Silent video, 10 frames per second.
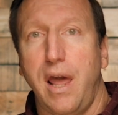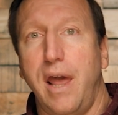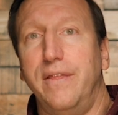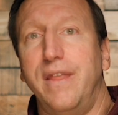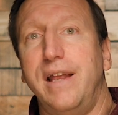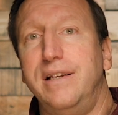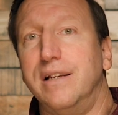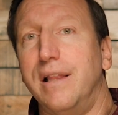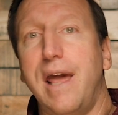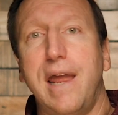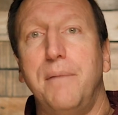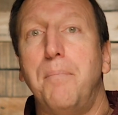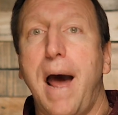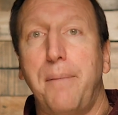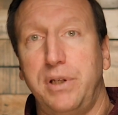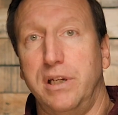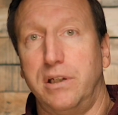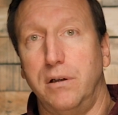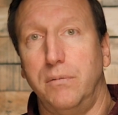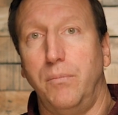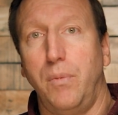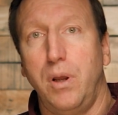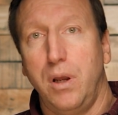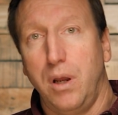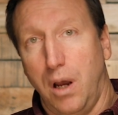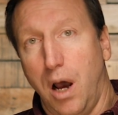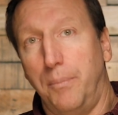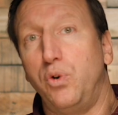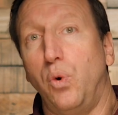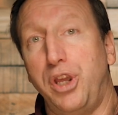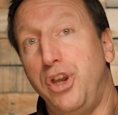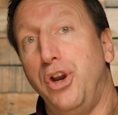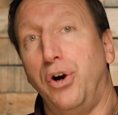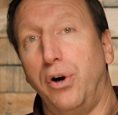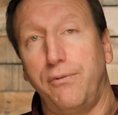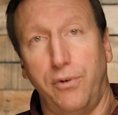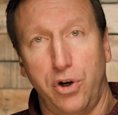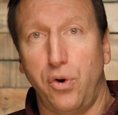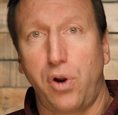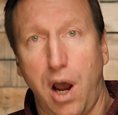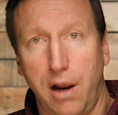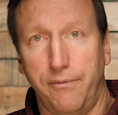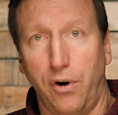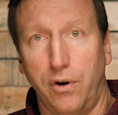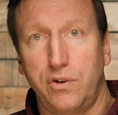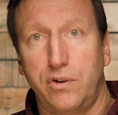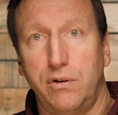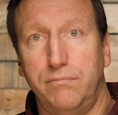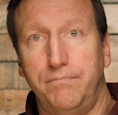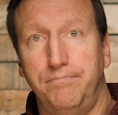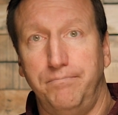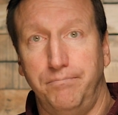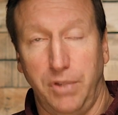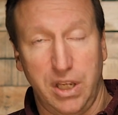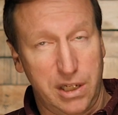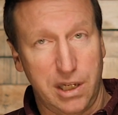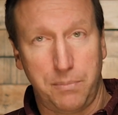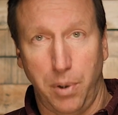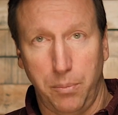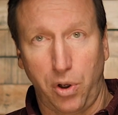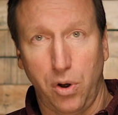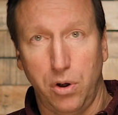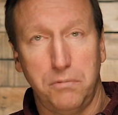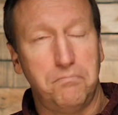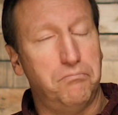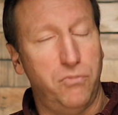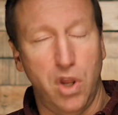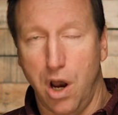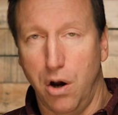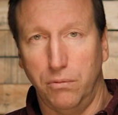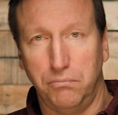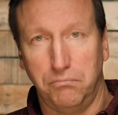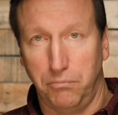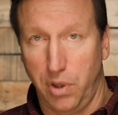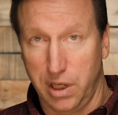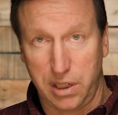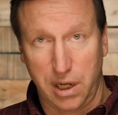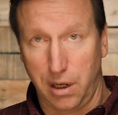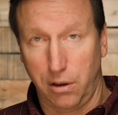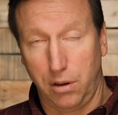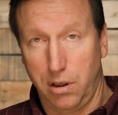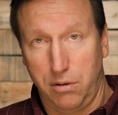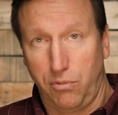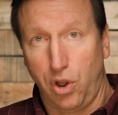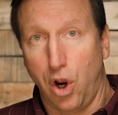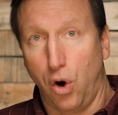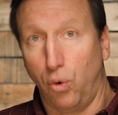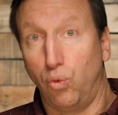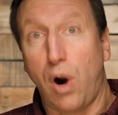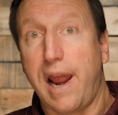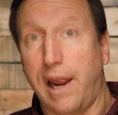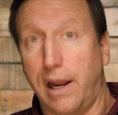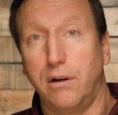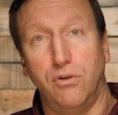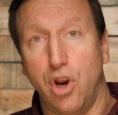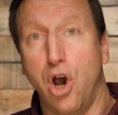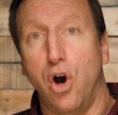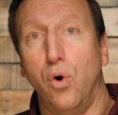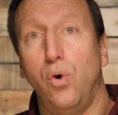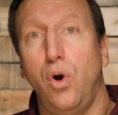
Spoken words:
and they delayed baptism up to a year for new converts. Is this biblical? No. Is it, right? No.